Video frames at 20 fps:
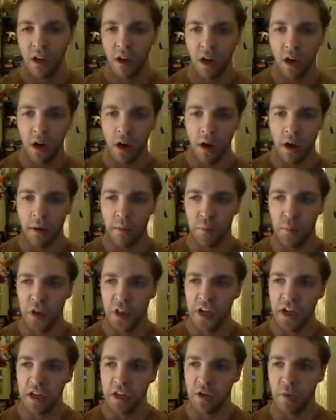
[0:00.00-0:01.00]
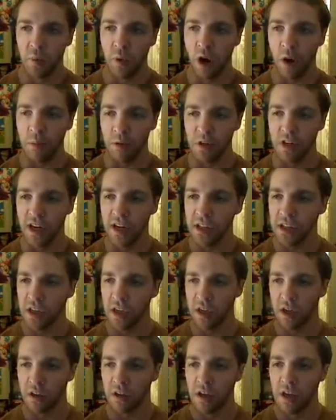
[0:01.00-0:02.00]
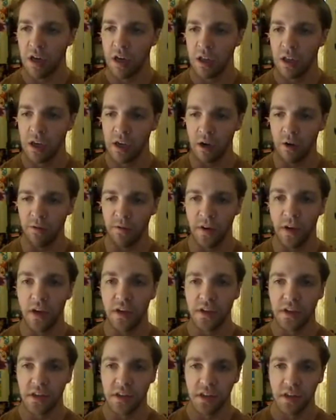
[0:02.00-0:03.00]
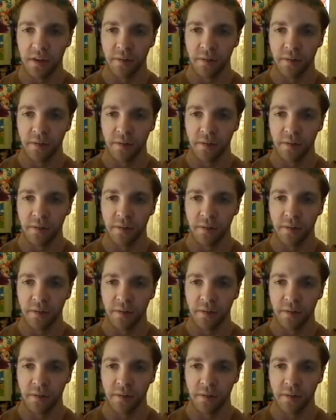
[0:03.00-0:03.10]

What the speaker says: But they didn't do proper testing on the interface